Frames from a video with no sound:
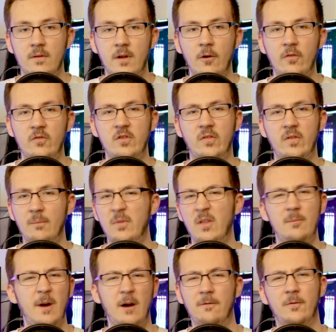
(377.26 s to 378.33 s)
There's just something
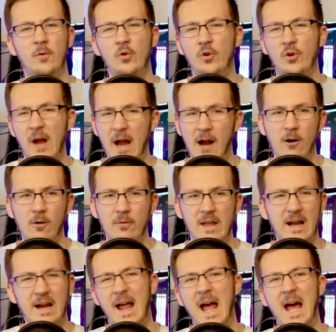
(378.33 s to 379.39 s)
about Frutiger Aero that
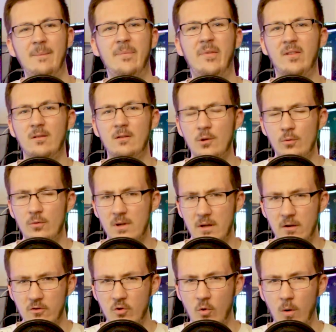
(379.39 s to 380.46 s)
I absolutely
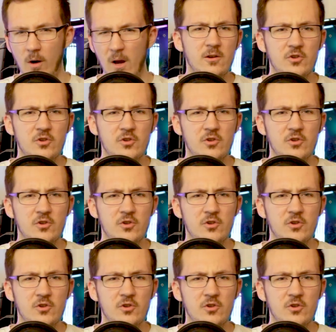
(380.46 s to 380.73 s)
adore.